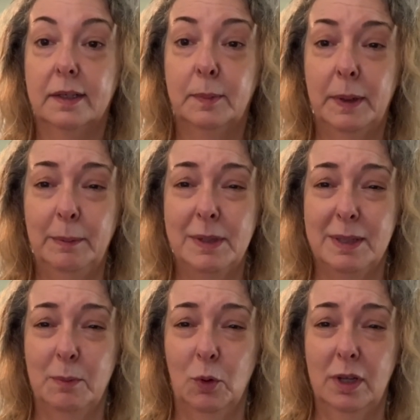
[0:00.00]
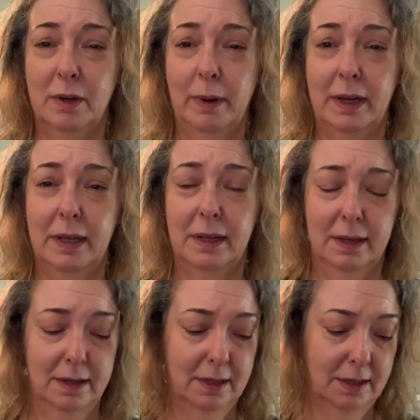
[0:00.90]
It's been a busy morning already.
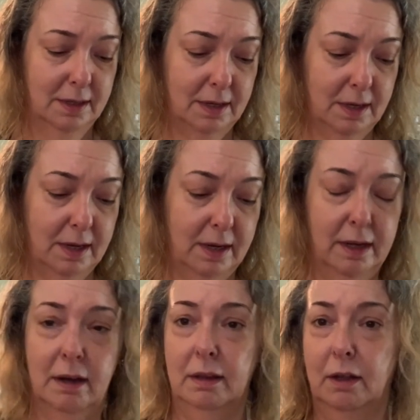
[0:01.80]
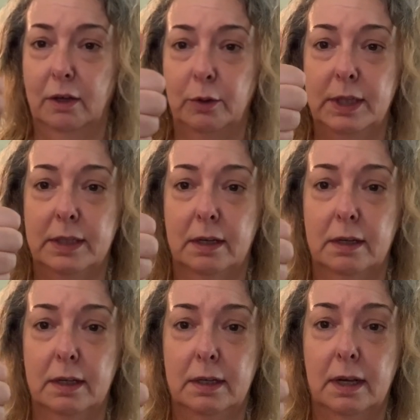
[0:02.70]
I got laundry
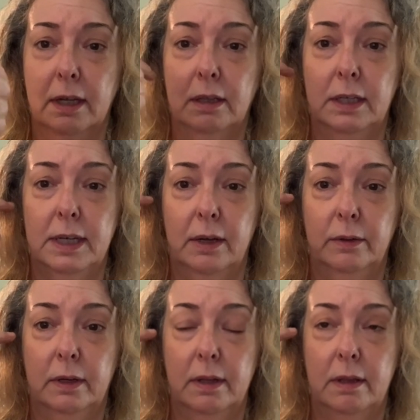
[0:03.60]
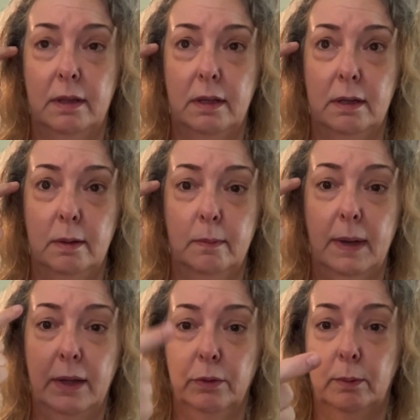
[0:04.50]
started. I cleaned out the
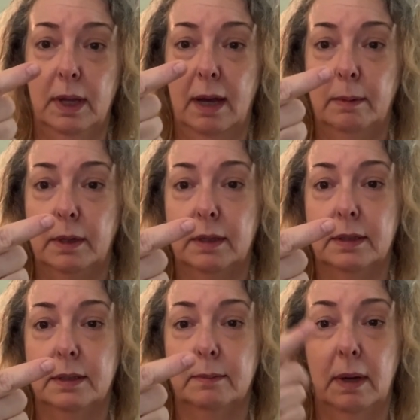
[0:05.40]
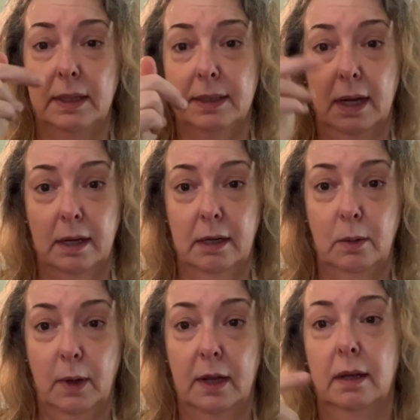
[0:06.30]
bathroom cabinets, my side
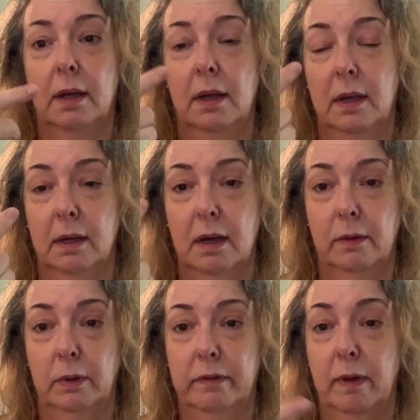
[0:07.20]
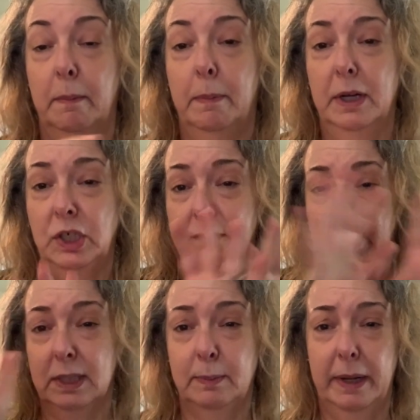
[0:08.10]
anyway, got rid of a bunch of
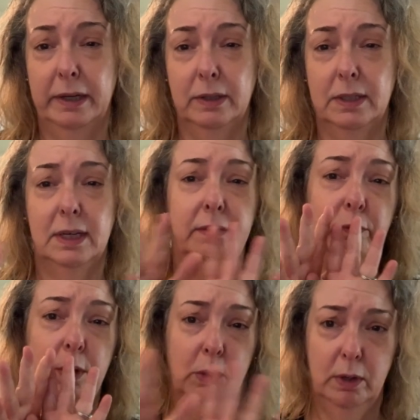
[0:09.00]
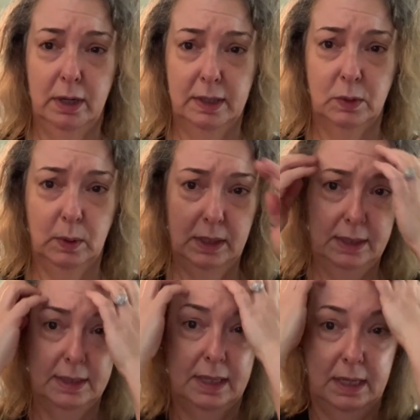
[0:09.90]
expired stuff, reorganized what
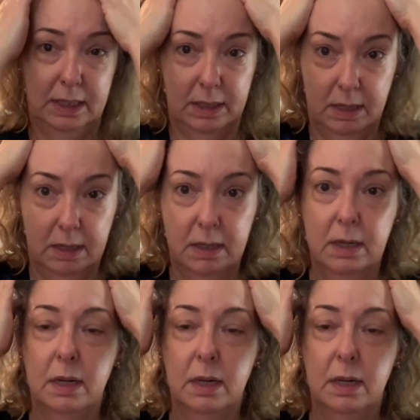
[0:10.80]
is staying in there.